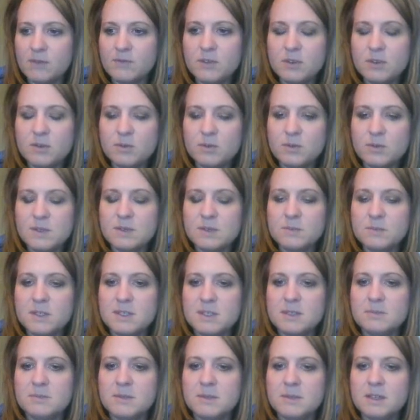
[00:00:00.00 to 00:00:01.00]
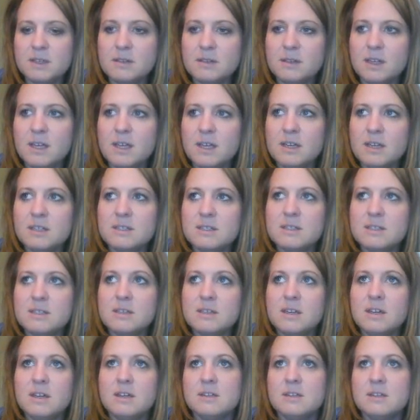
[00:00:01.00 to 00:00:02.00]
If you submit something late
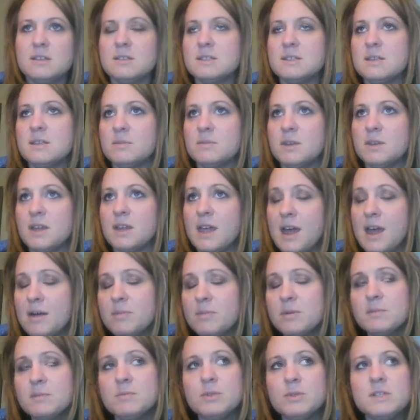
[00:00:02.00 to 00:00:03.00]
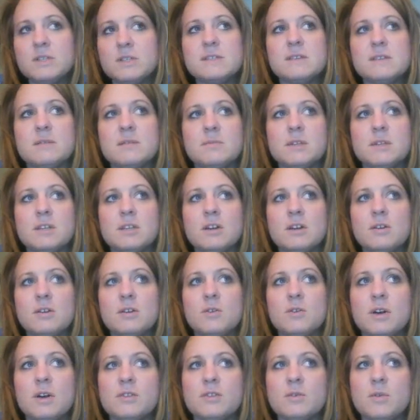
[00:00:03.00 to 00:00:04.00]
and something happened, please let me
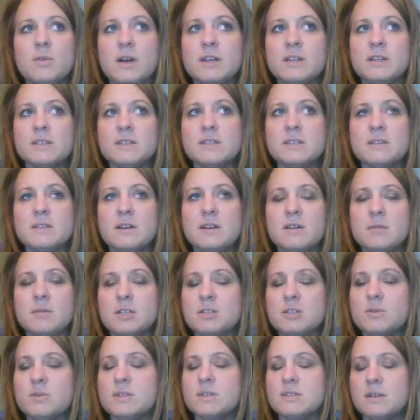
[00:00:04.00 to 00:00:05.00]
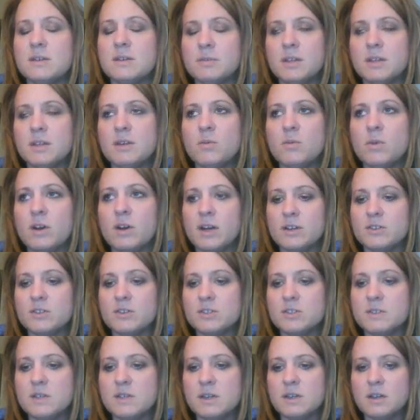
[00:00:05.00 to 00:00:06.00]
know. Otherwise, I do accept late work. I
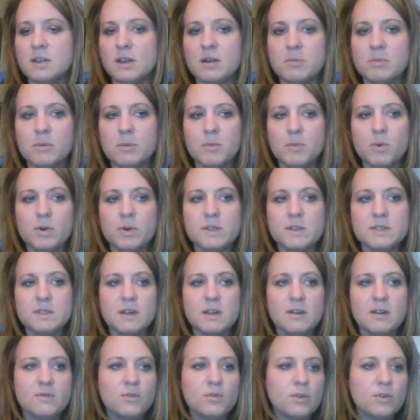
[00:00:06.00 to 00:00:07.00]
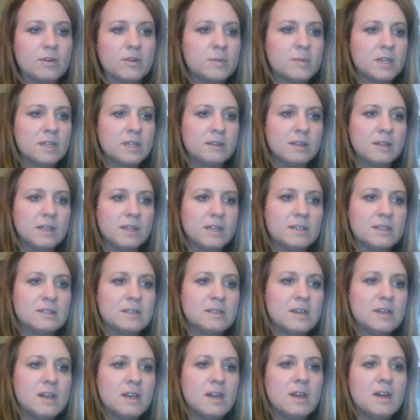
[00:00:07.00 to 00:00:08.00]
just take a couple points off for it being late.
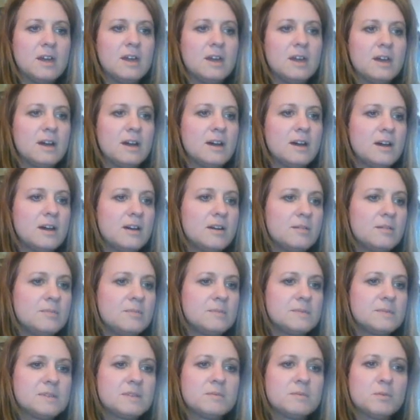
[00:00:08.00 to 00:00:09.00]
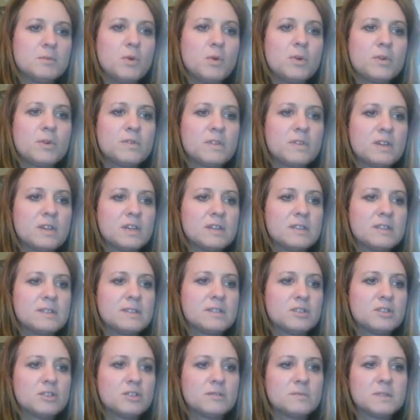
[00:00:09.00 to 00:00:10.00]
Some important
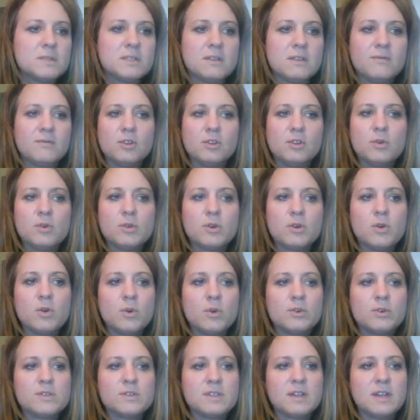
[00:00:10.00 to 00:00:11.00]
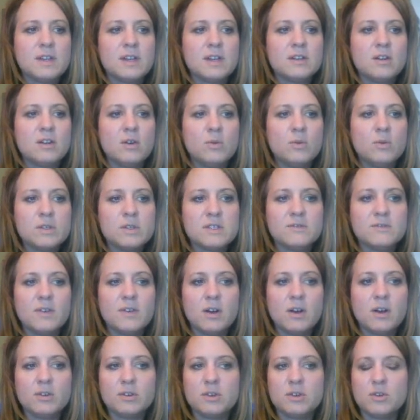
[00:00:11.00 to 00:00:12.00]
things in terms of the flow of the course, again, always
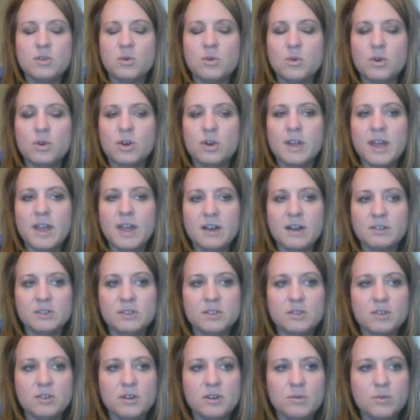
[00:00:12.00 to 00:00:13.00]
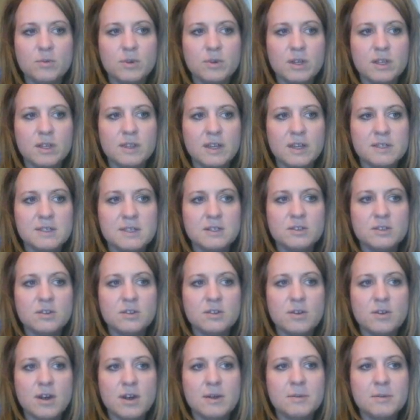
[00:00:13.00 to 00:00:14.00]
follow your calendar, and that's under
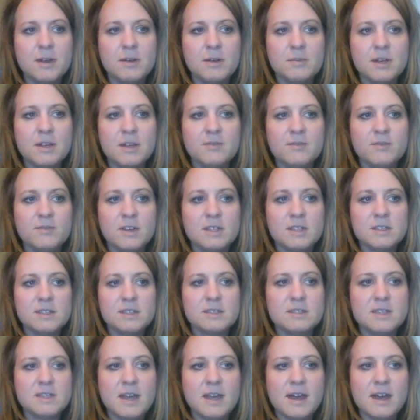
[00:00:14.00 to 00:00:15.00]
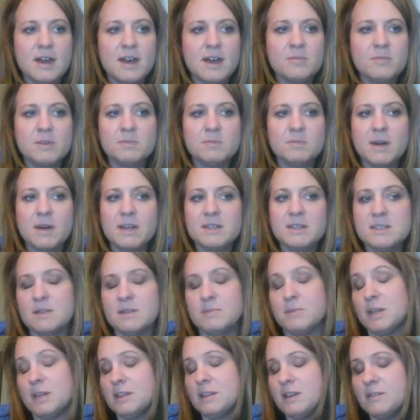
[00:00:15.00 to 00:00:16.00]
your upcoming events tab, and mine's
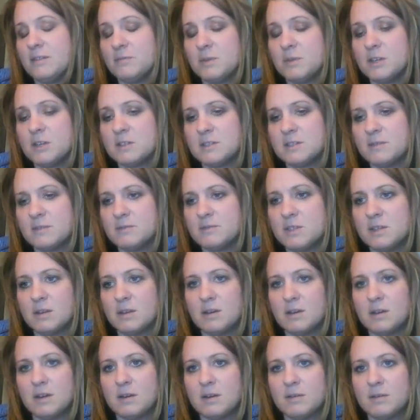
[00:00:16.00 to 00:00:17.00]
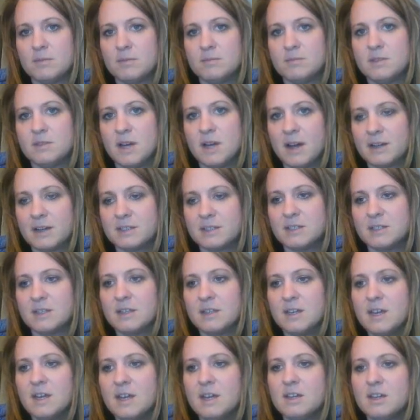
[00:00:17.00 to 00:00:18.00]
on my left because I've docked
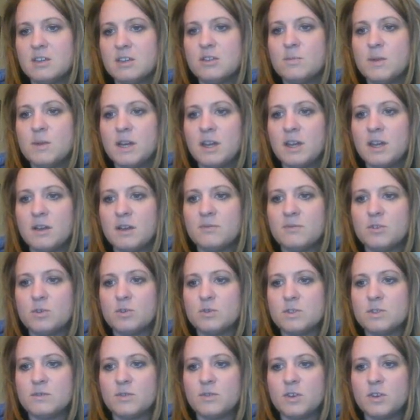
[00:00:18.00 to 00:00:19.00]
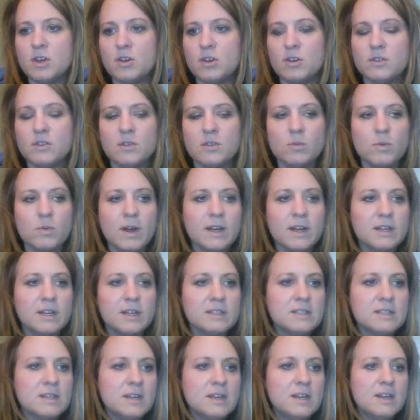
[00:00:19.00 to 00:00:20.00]
it. You might have yours over here on the
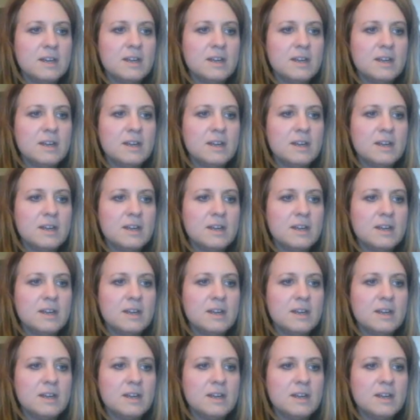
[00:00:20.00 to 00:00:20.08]
right.